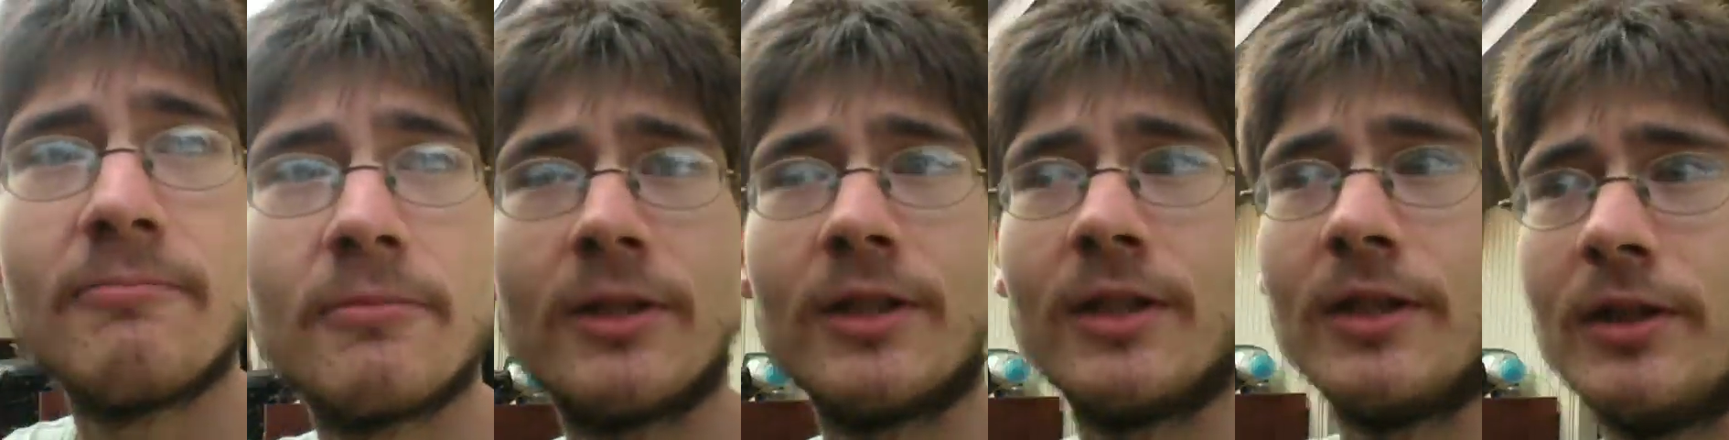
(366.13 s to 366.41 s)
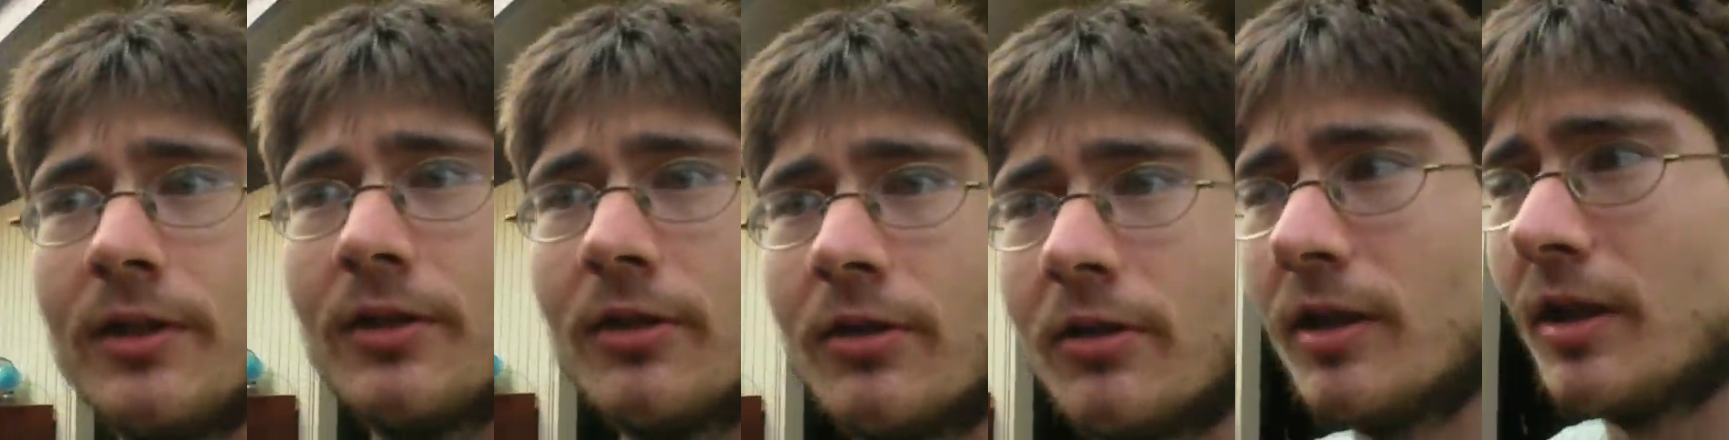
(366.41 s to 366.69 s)
like,
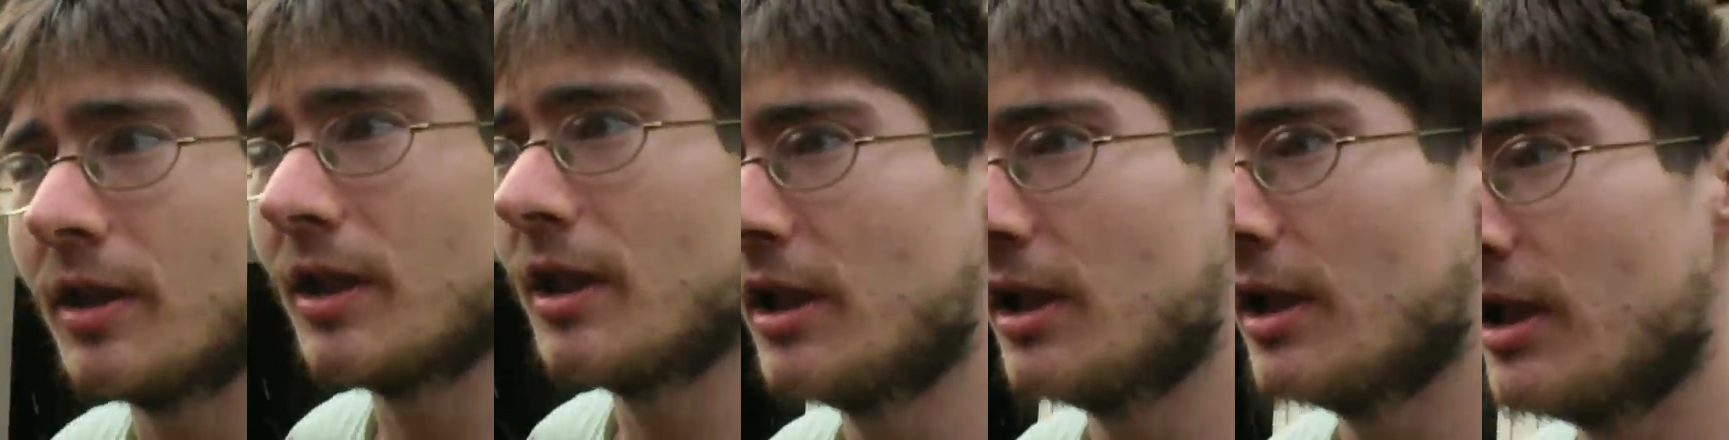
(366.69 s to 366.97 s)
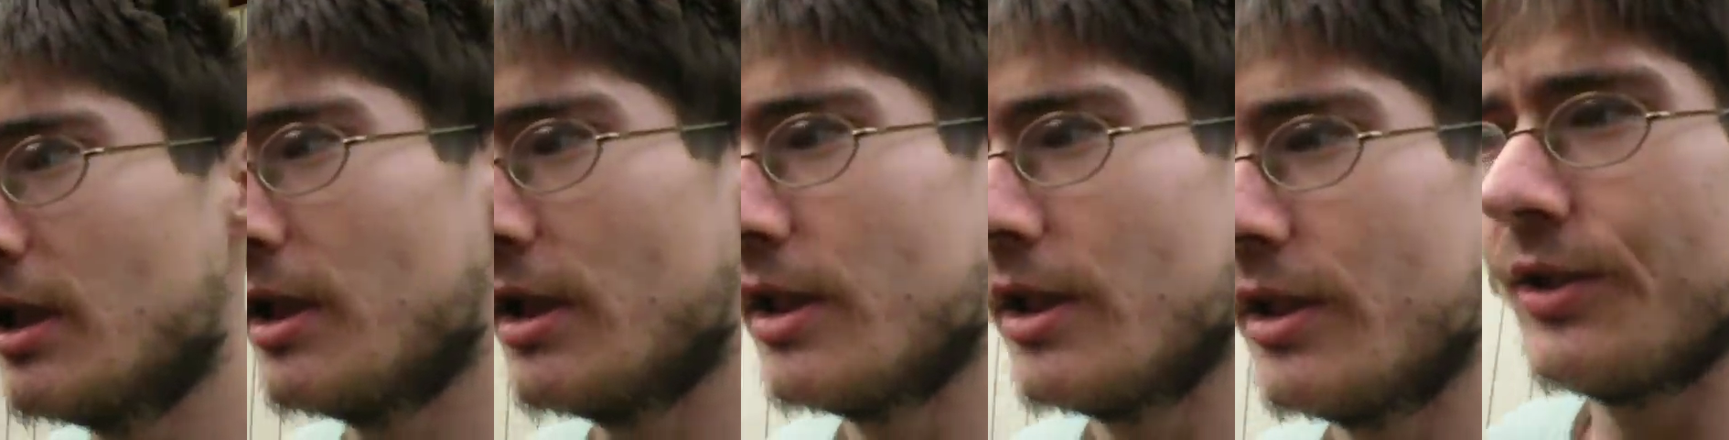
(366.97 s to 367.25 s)
you know,
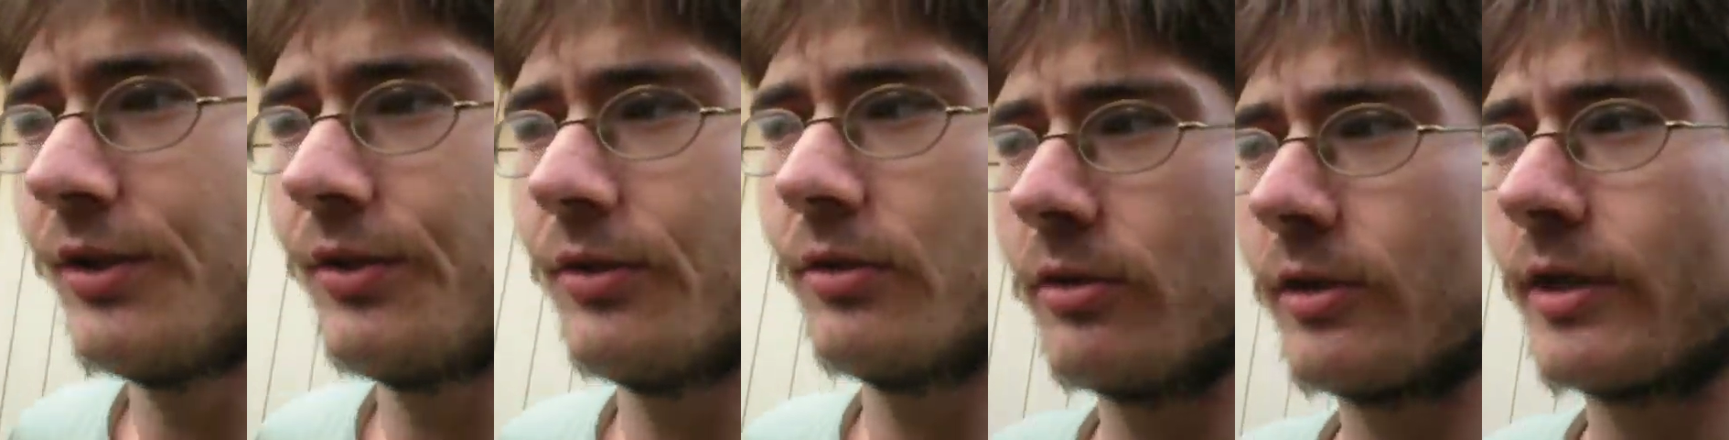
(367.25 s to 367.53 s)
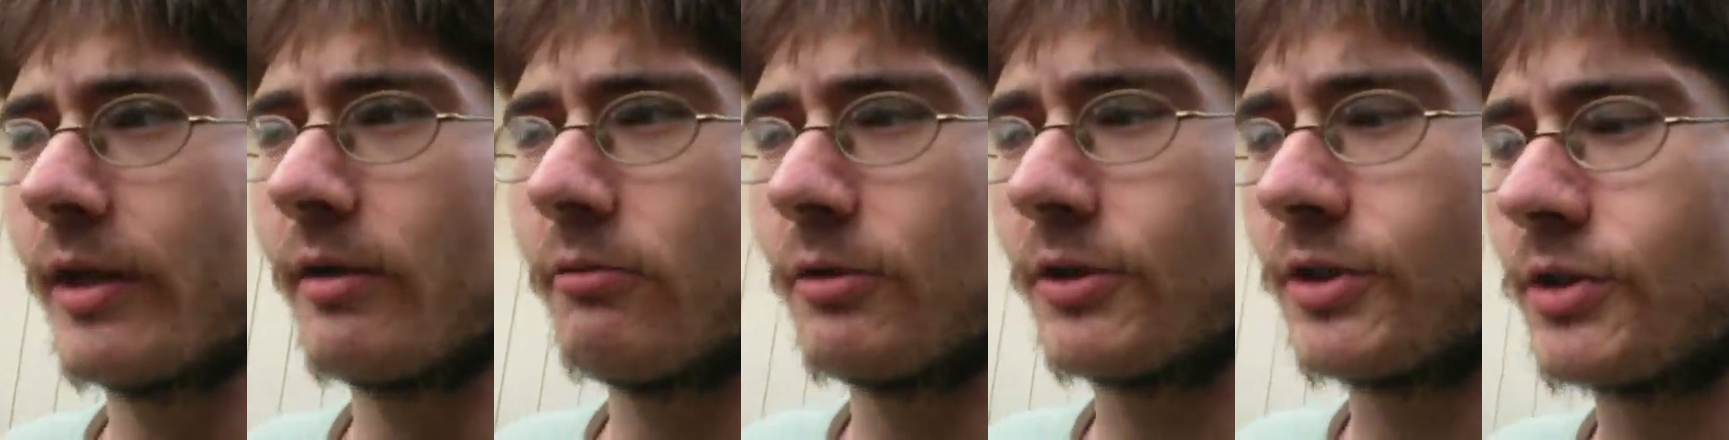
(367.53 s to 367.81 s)
you
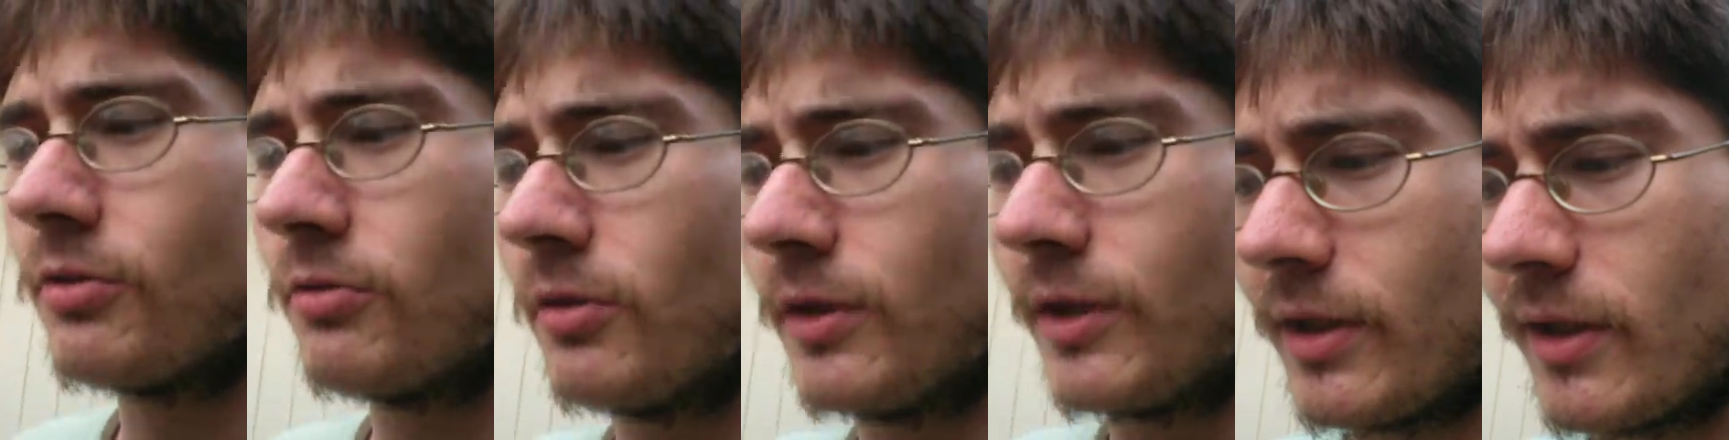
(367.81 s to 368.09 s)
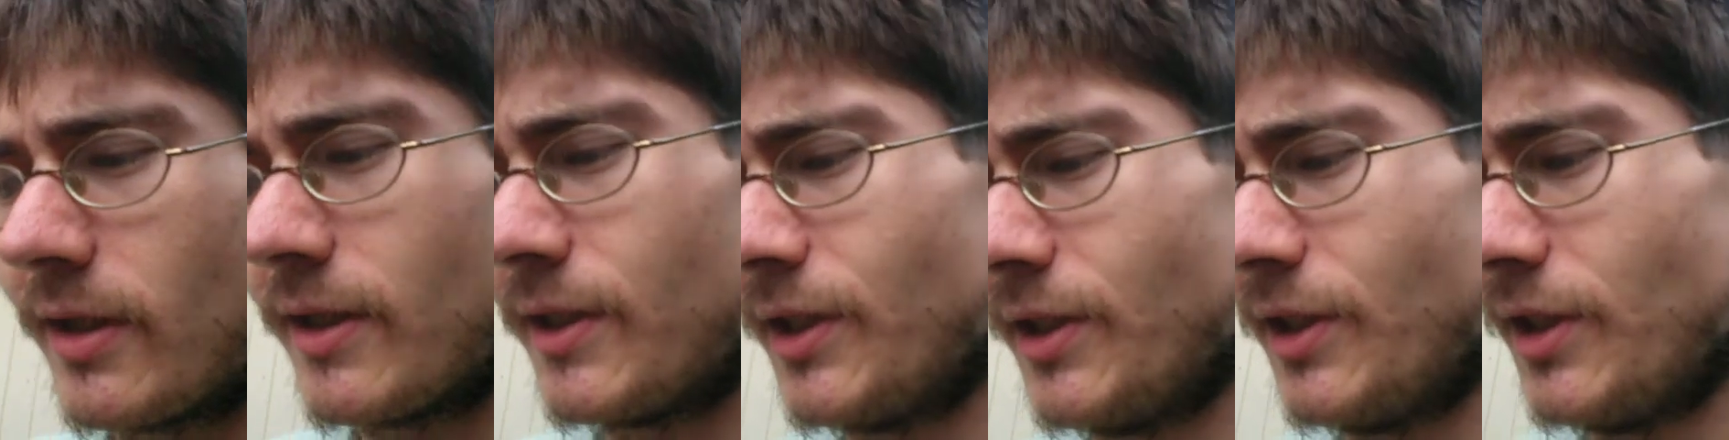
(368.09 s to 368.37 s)
look at what's going
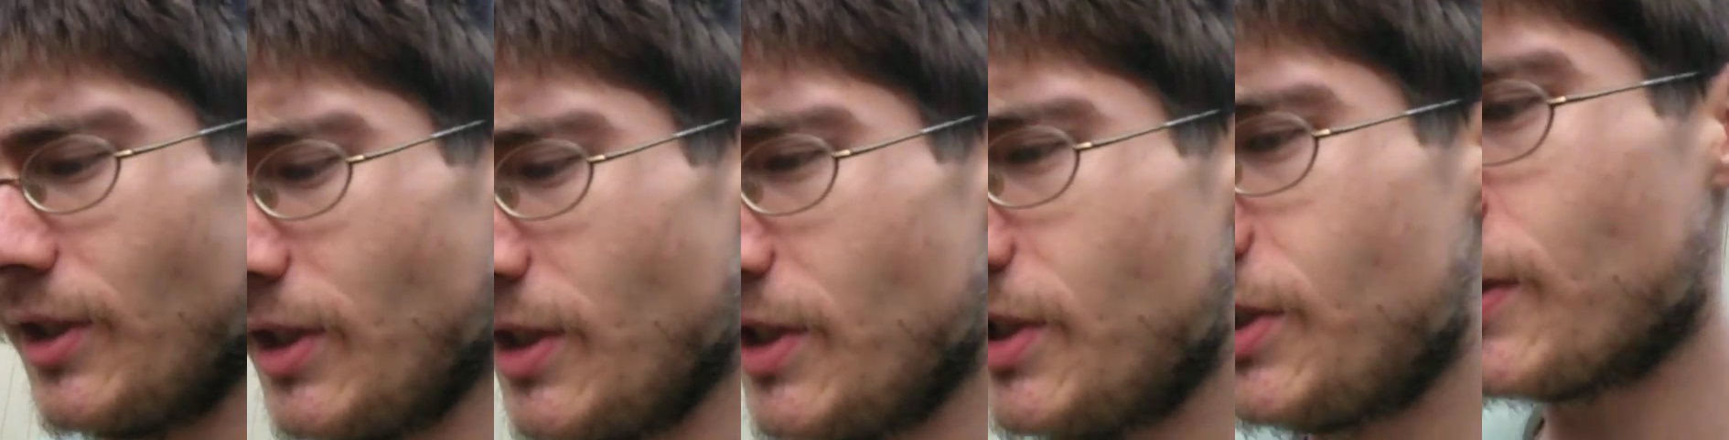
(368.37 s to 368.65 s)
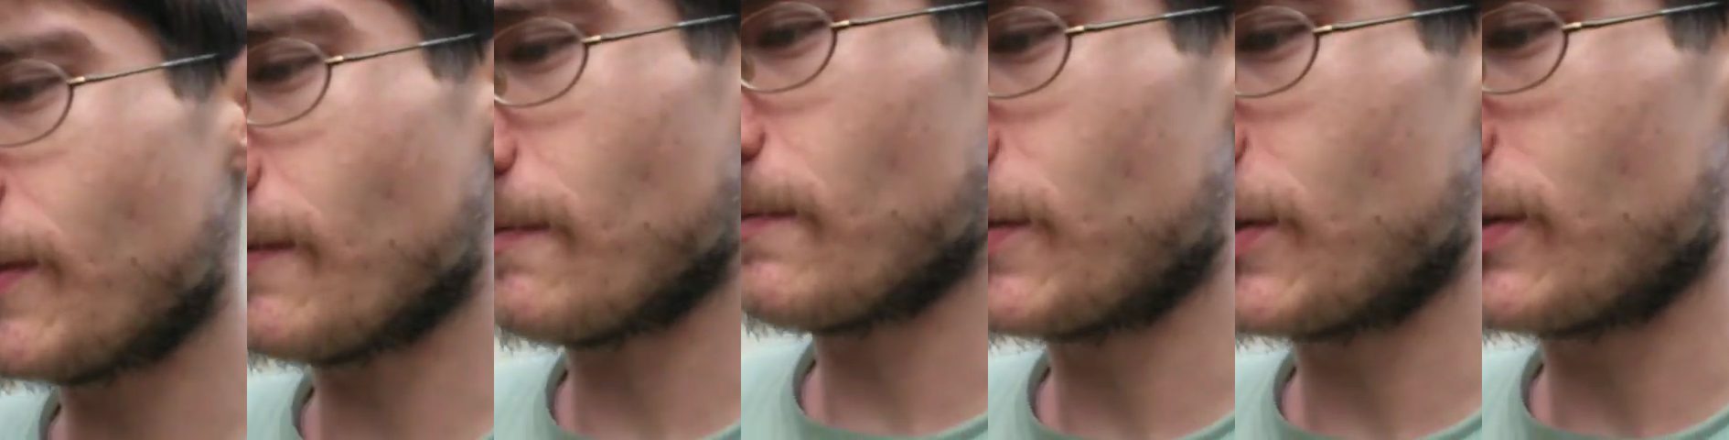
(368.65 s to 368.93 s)
on in
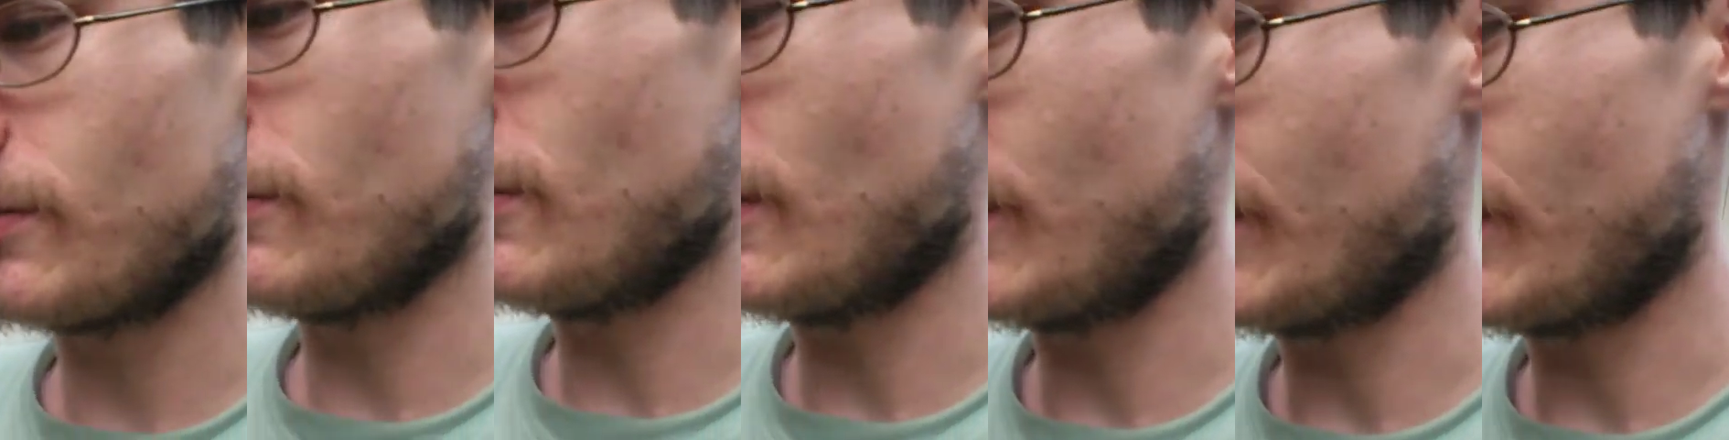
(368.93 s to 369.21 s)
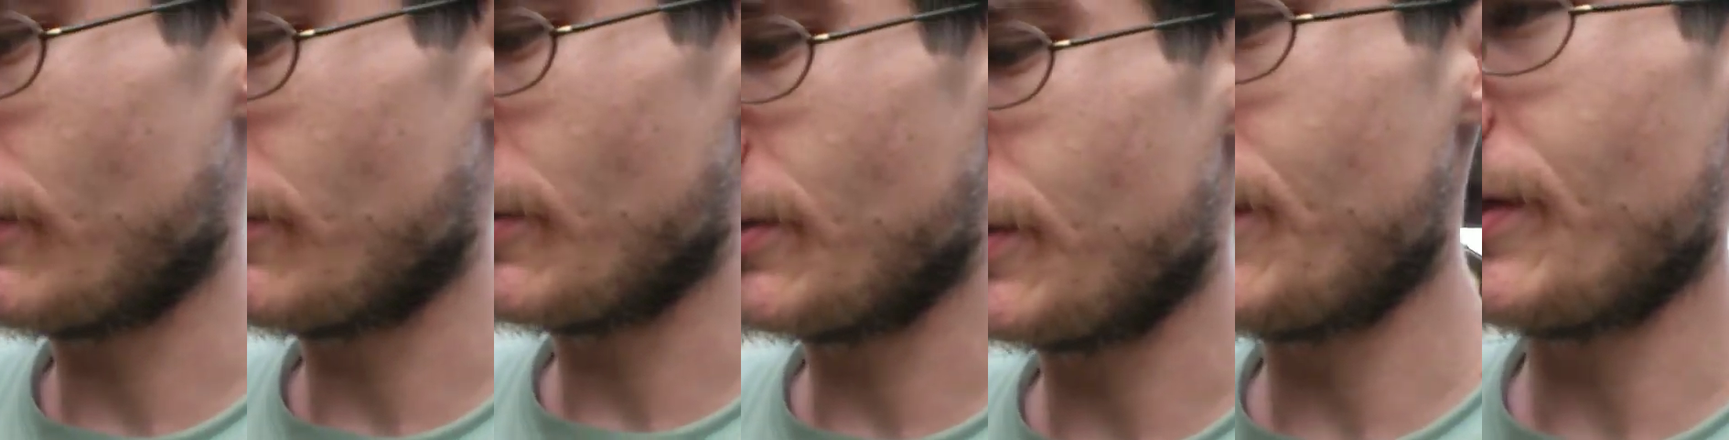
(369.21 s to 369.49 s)
Egypt too and
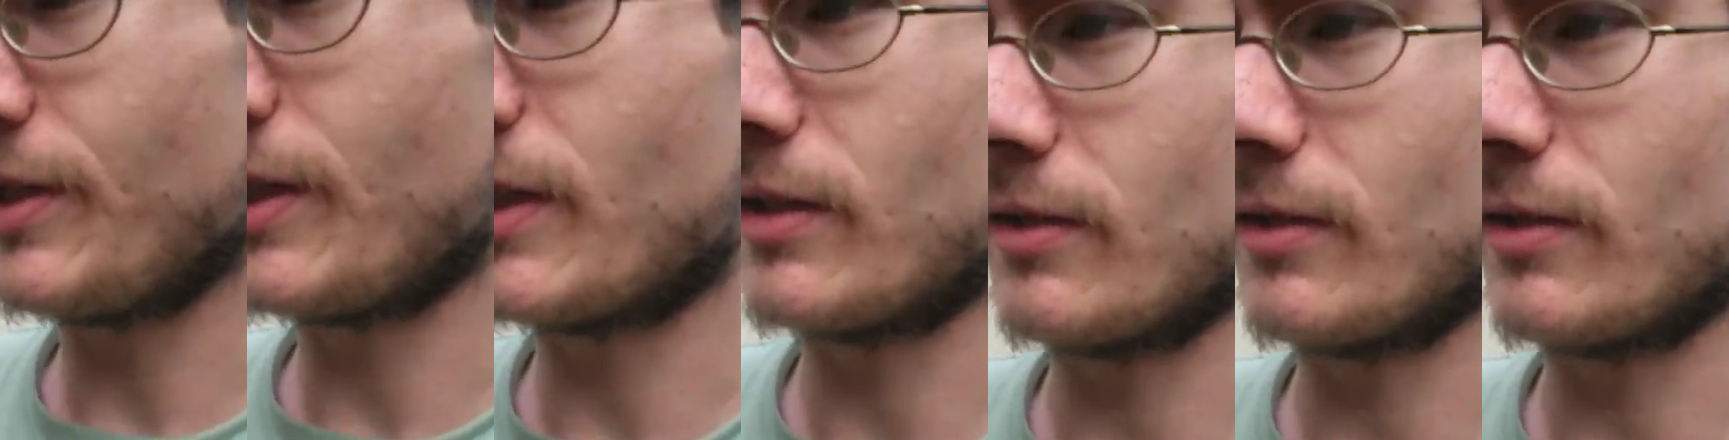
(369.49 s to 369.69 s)
everything,